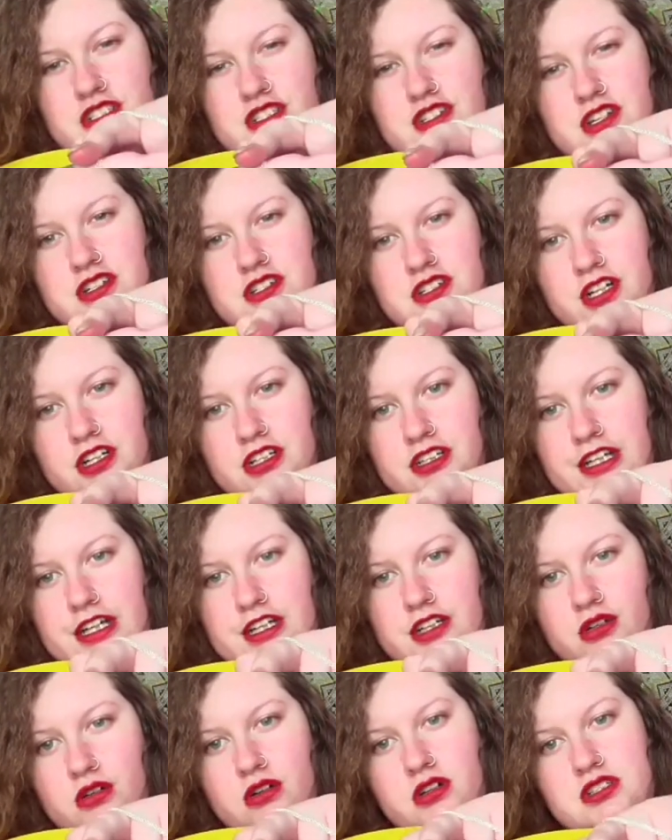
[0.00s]
It's just a clear
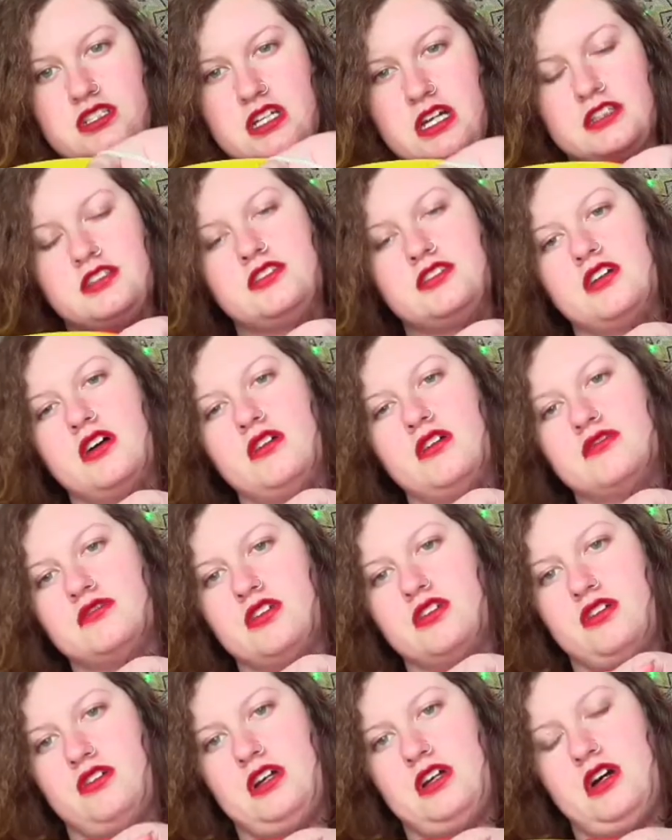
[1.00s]
quartz. I don't
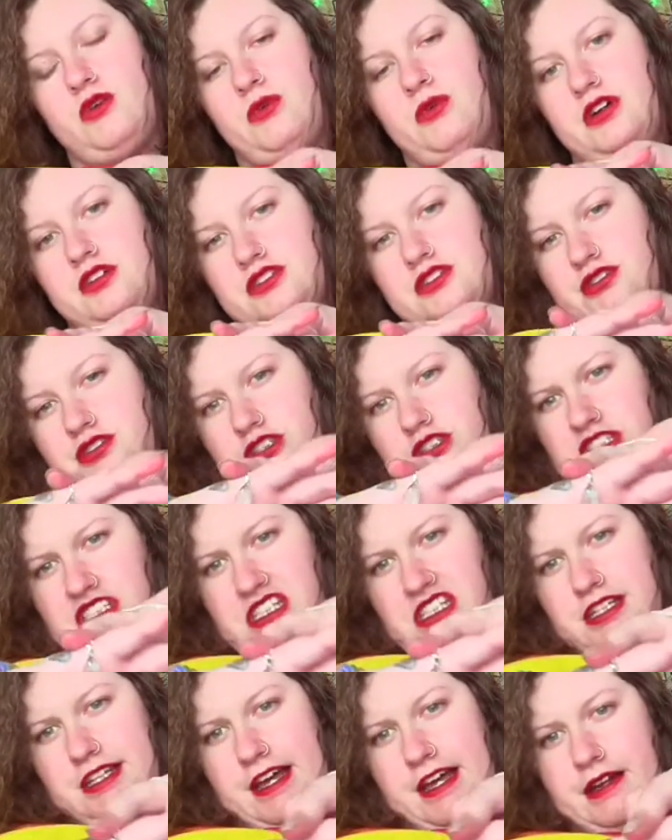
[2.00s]
know how well you can
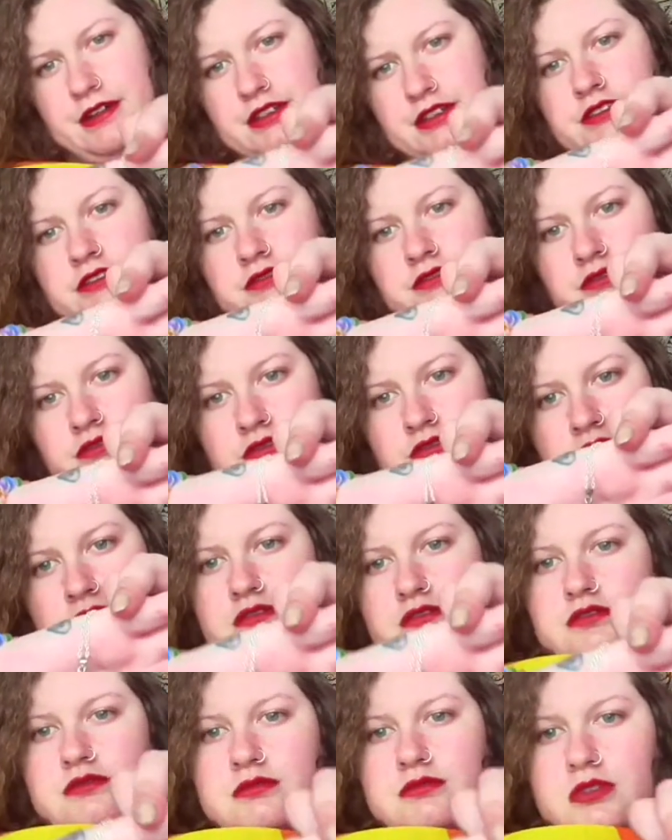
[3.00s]
see that.
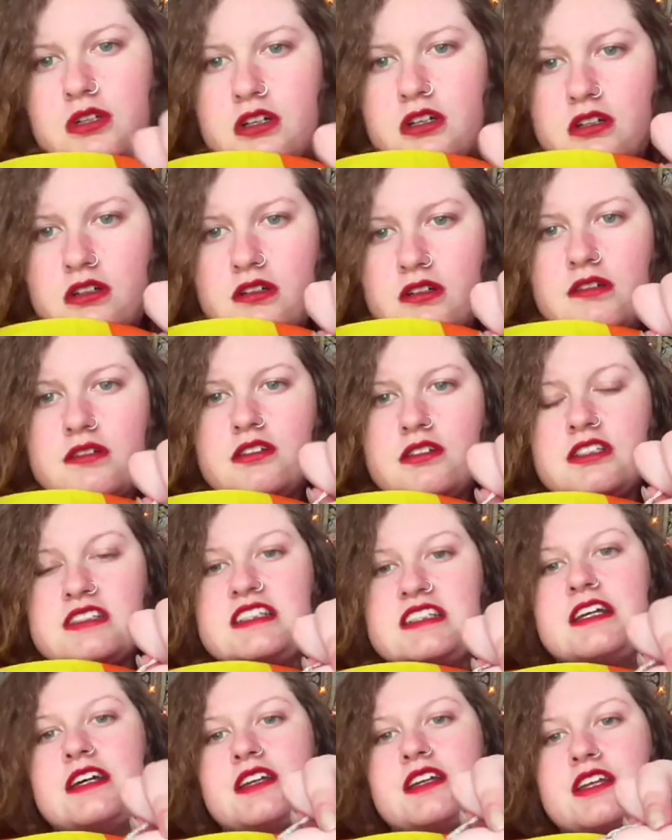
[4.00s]
But
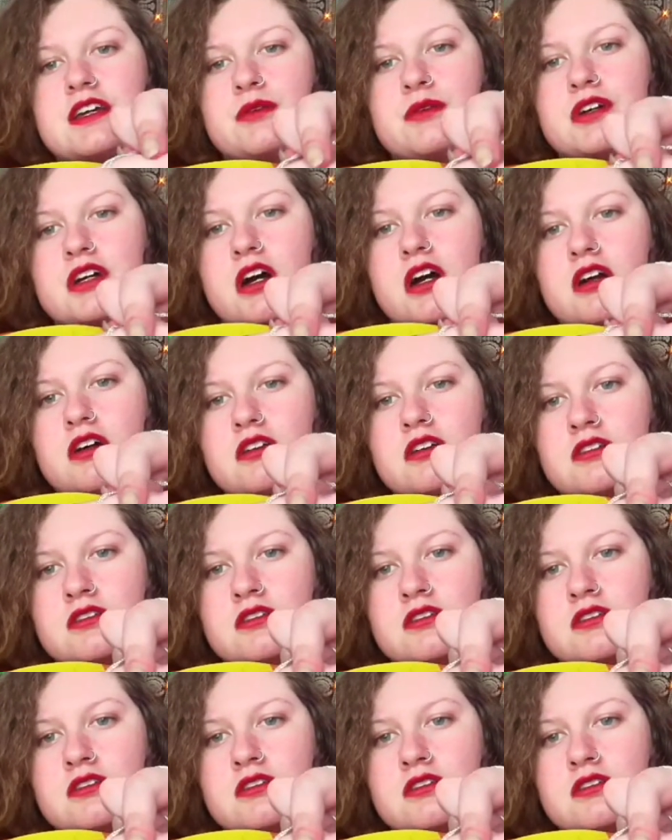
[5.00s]
yeah, there we go.